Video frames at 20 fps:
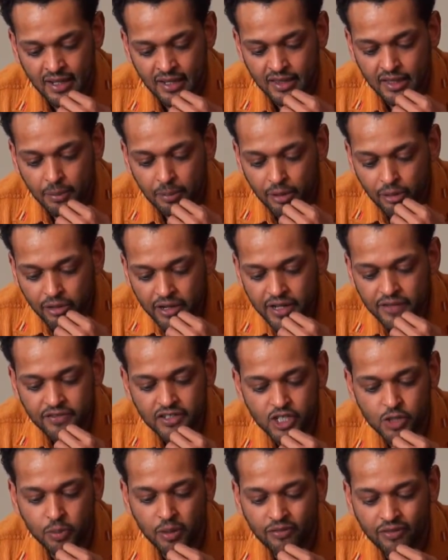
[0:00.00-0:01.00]
the bereaved
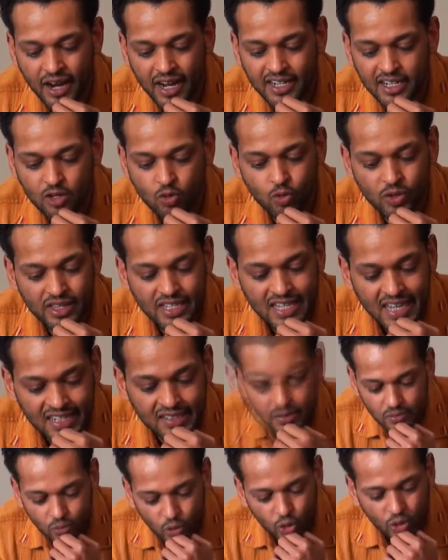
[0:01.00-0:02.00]
is provided with
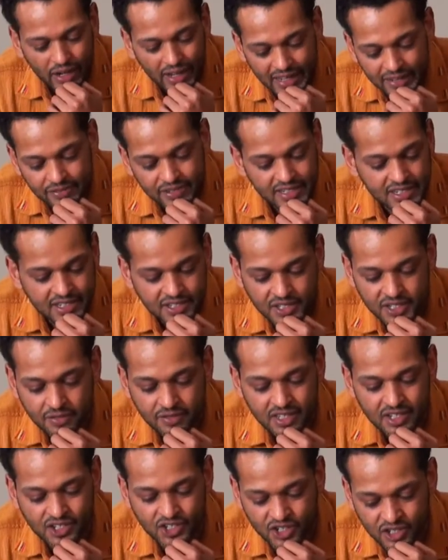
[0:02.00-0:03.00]
yet more evidence of
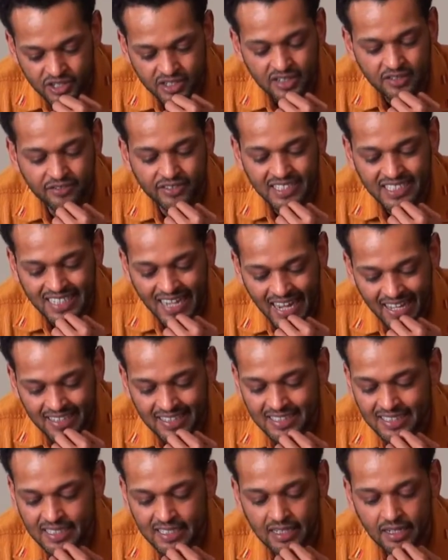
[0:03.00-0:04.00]
the certain
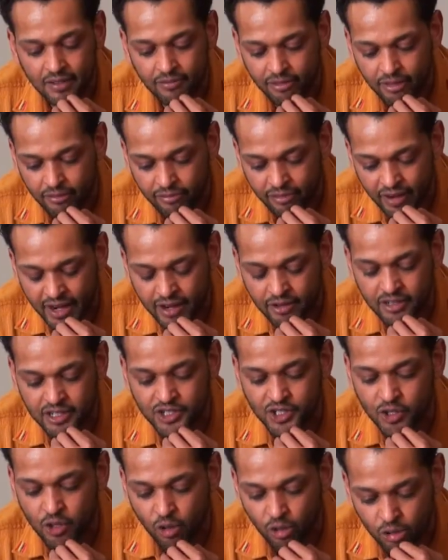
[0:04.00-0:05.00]
fatality of the
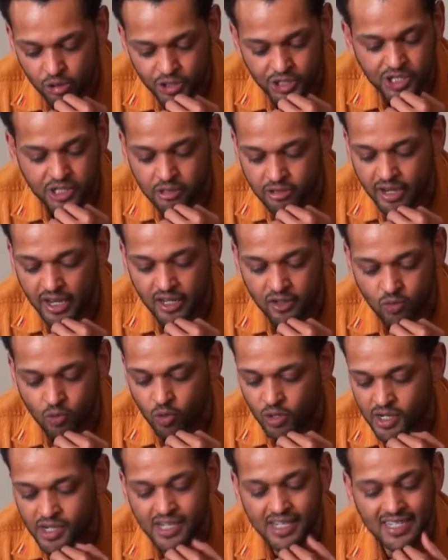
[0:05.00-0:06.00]
virus also at
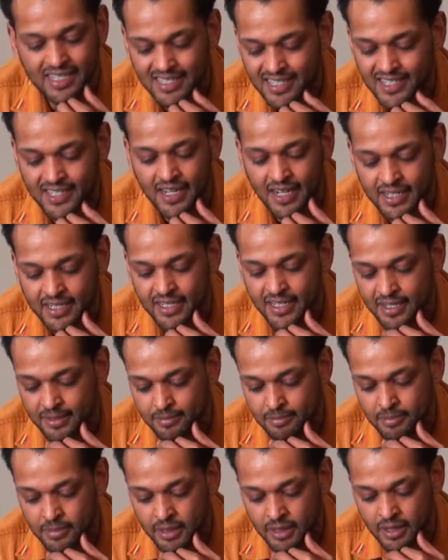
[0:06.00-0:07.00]
work inside him.
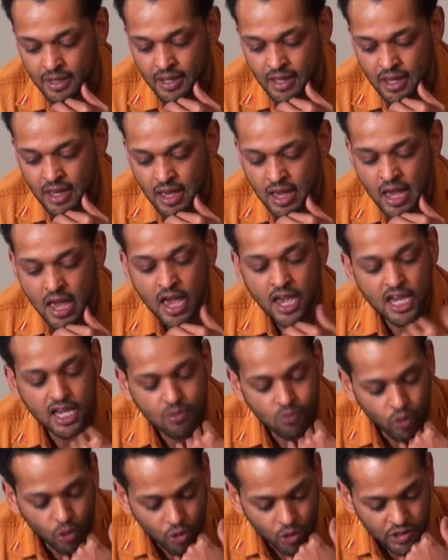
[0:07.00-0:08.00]
He
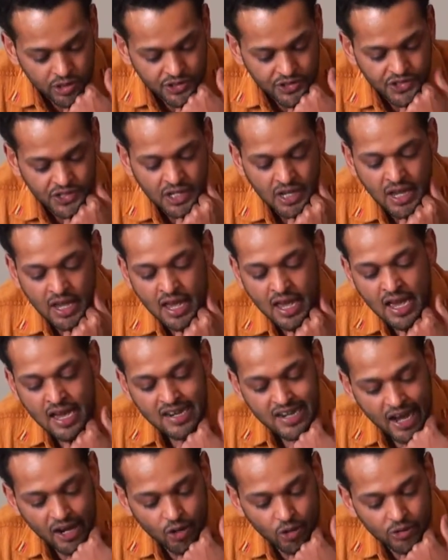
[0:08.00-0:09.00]
mourns
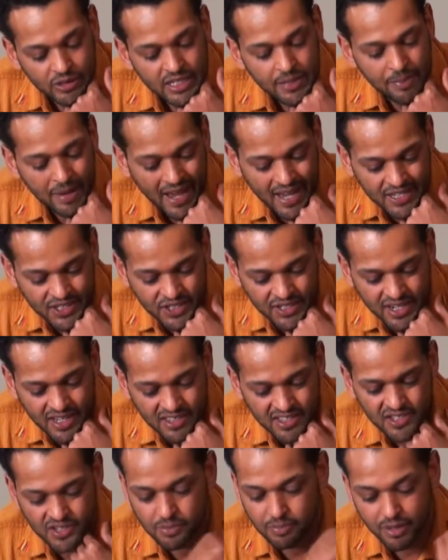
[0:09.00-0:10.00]
not only past
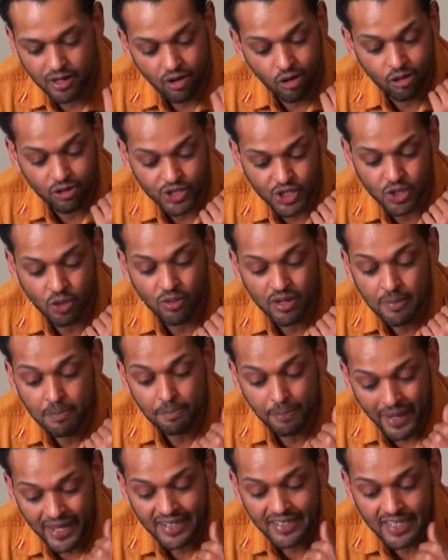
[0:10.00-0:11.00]
deaths, but also
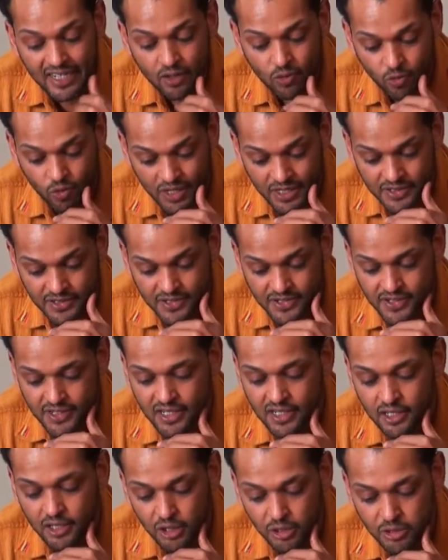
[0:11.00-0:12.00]
impending ones,
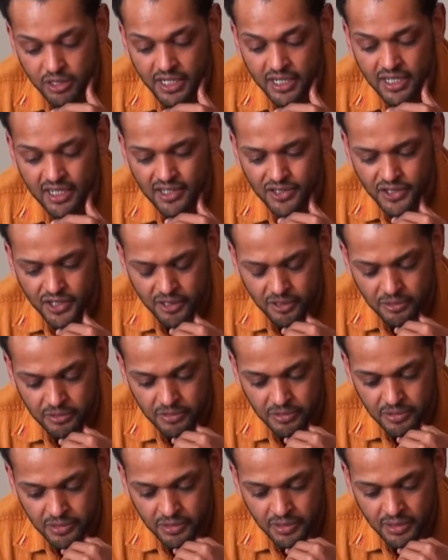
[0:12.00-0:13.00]
including his own.
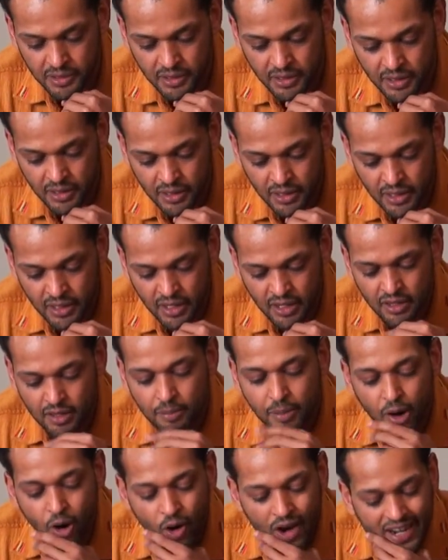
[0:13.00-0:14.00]
The
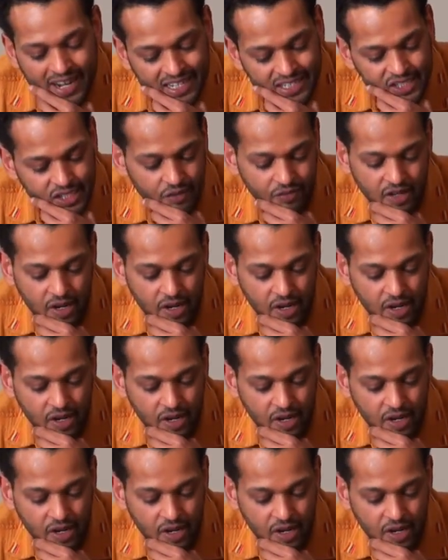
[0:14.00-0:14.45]
poetics of